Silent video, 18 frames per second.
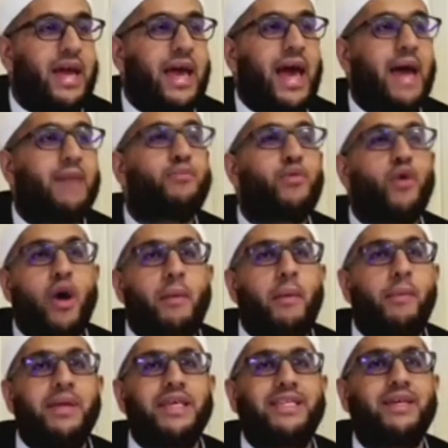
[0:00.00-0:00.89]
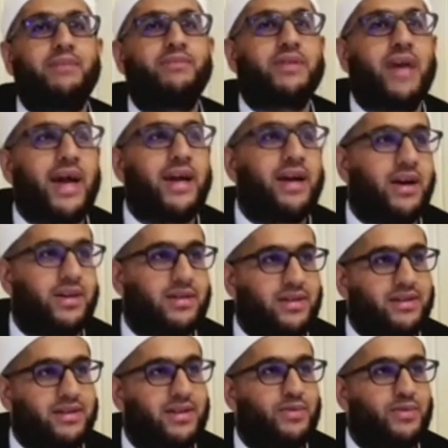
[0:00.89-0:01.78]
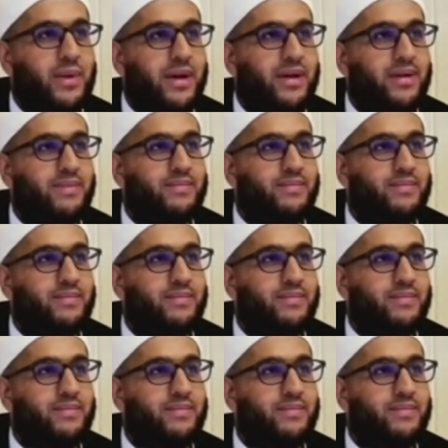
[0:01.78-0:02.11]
and probably some side hustles as well.